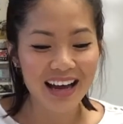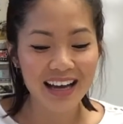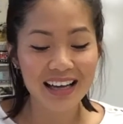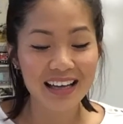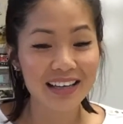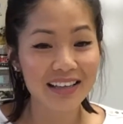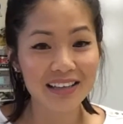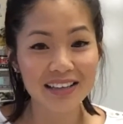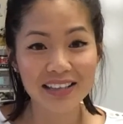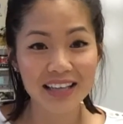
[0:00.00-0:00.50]

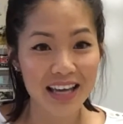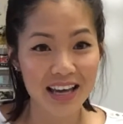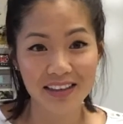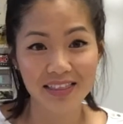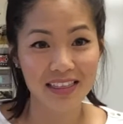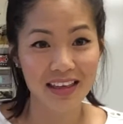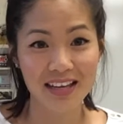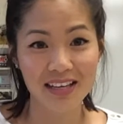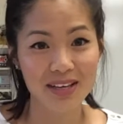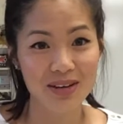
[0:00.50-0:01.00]
I
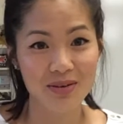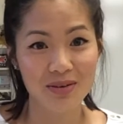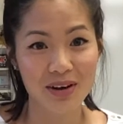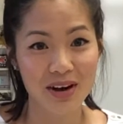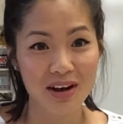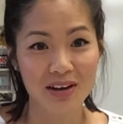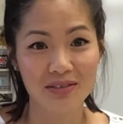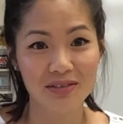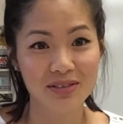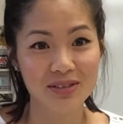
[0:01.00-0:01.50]
can't thank you
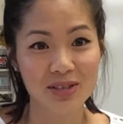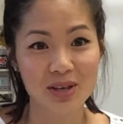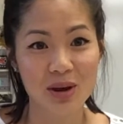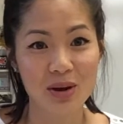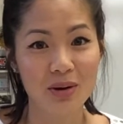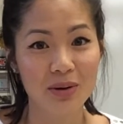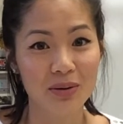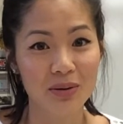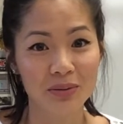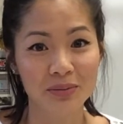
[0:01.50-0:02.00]
enough.
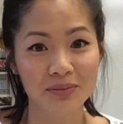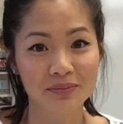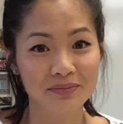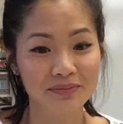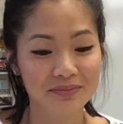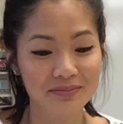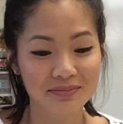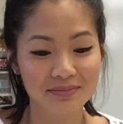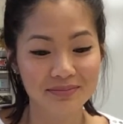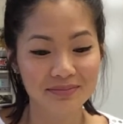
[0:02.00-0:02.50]
So,
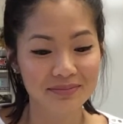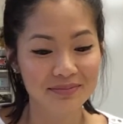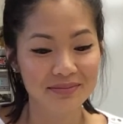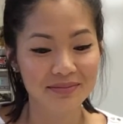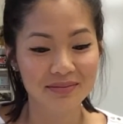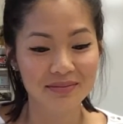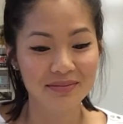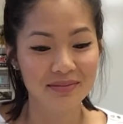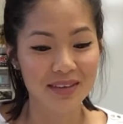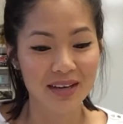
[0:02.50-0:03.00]

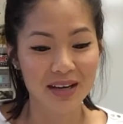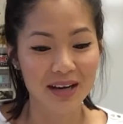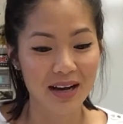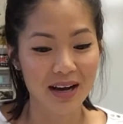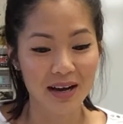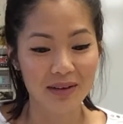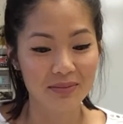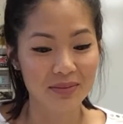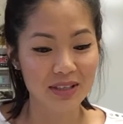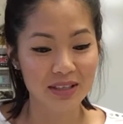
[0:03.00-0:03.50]

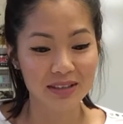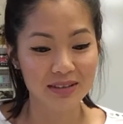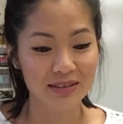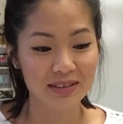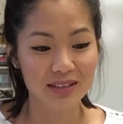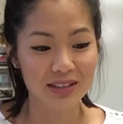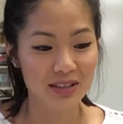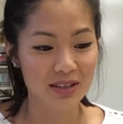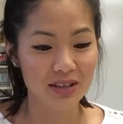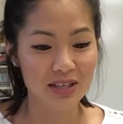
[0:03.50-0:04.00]
I
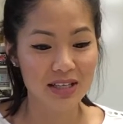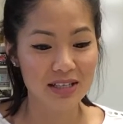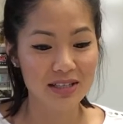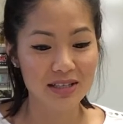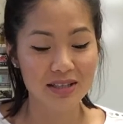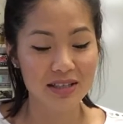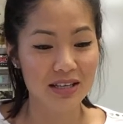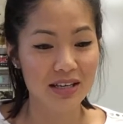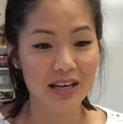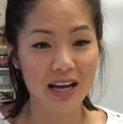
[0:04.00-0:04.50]
mean,
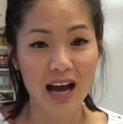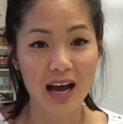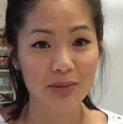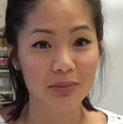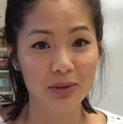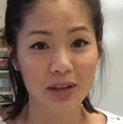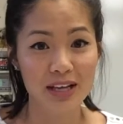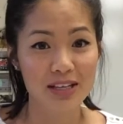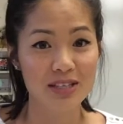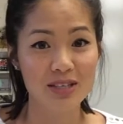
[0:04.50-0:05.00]
seriously,
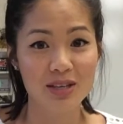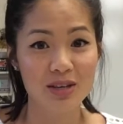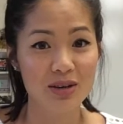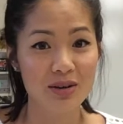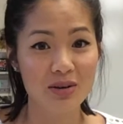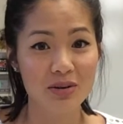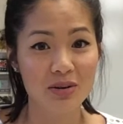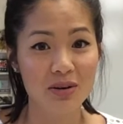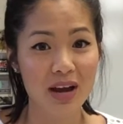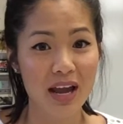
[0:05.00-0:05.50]
God bless
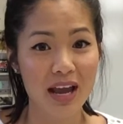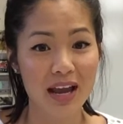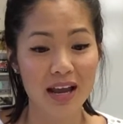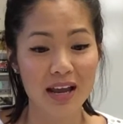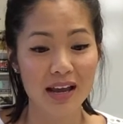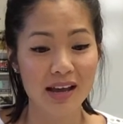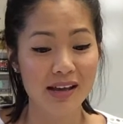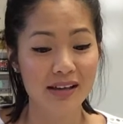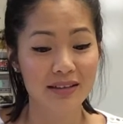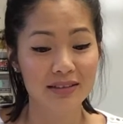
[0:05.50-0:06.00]
you.
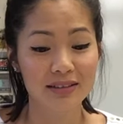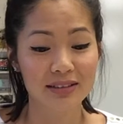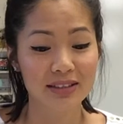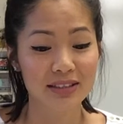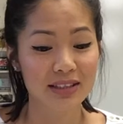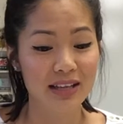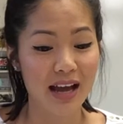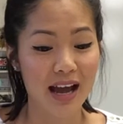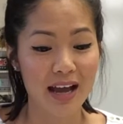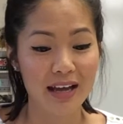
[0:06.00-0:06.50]
And
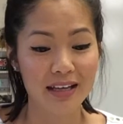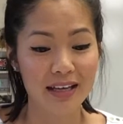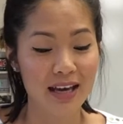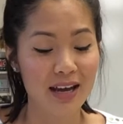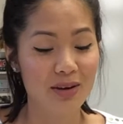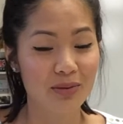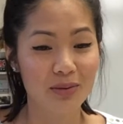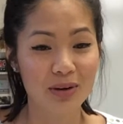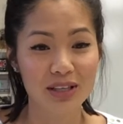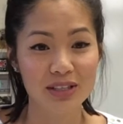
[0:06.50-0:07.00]
I
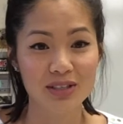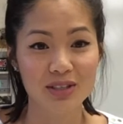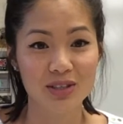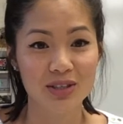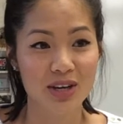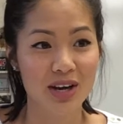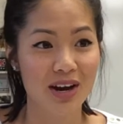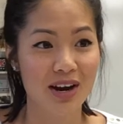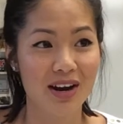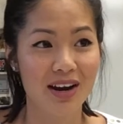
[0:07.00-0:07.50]
can't wait to
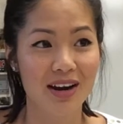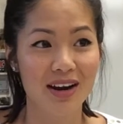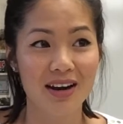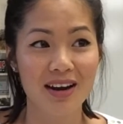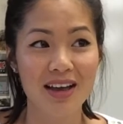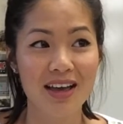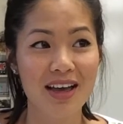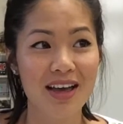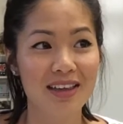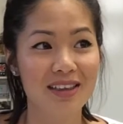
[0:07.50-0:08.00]
share
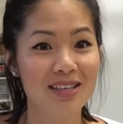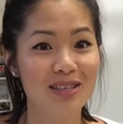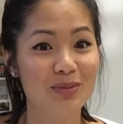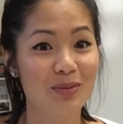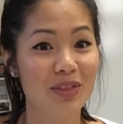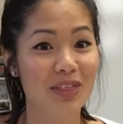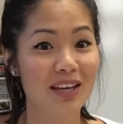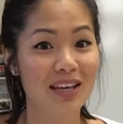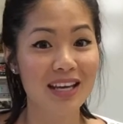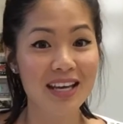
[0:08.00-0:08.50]
this
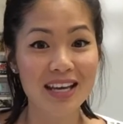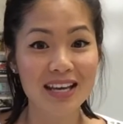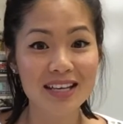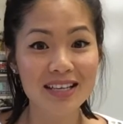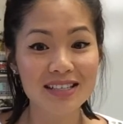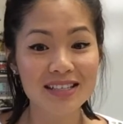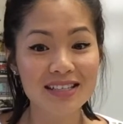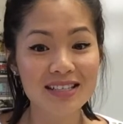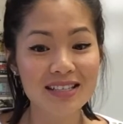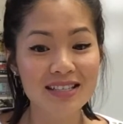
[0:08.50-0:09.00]
with the
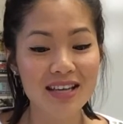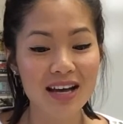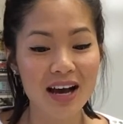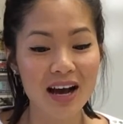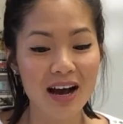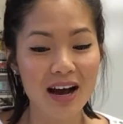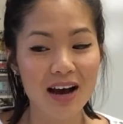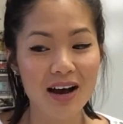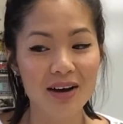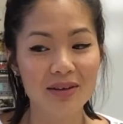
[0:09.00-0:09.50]
kids.
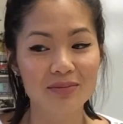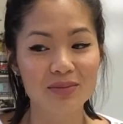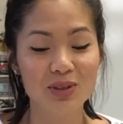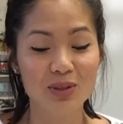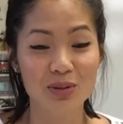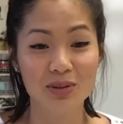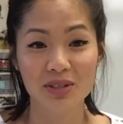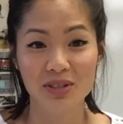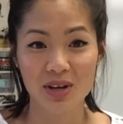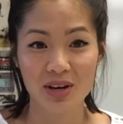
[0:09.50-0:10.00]
Um,
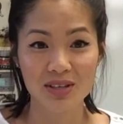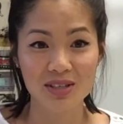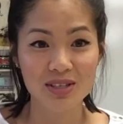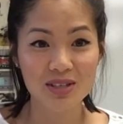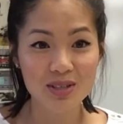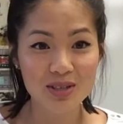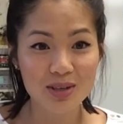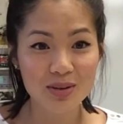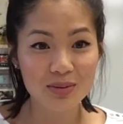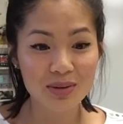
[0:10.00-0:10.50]
school starts
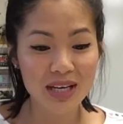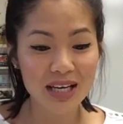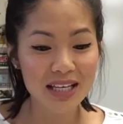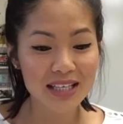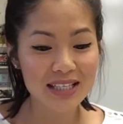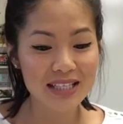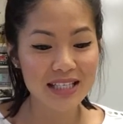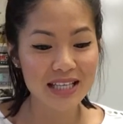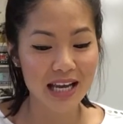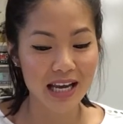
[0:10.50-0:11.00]
in two
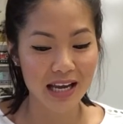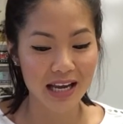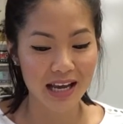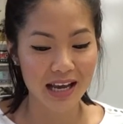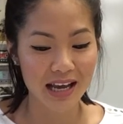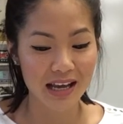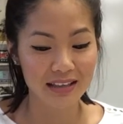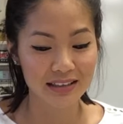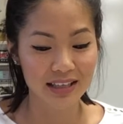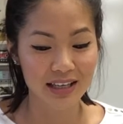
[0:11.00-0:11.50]
weeks,
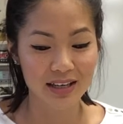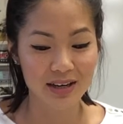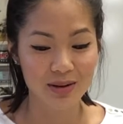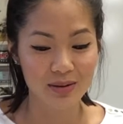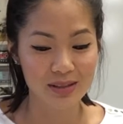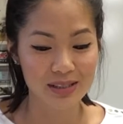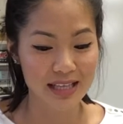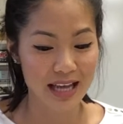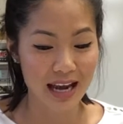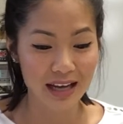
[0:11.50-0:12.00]
and I
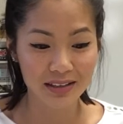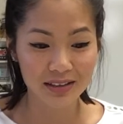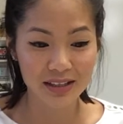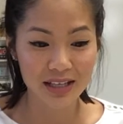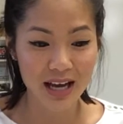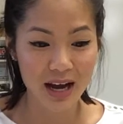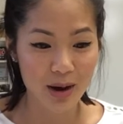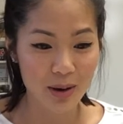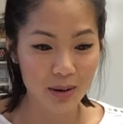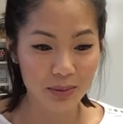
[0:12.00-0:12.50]
know
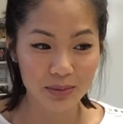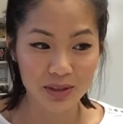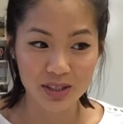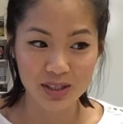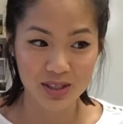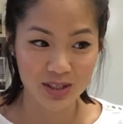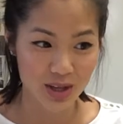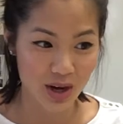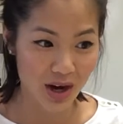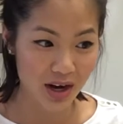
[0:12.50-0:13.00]
exactly how I'm going
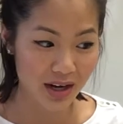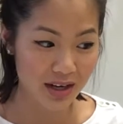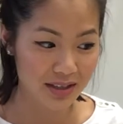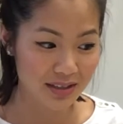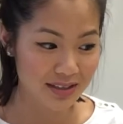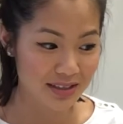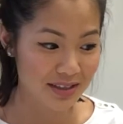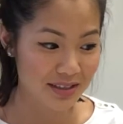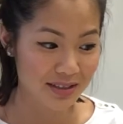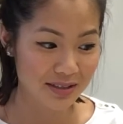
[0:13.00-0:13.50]
to
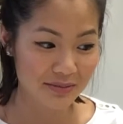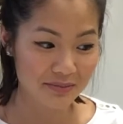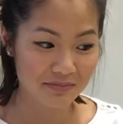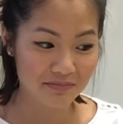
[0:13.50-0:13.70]
start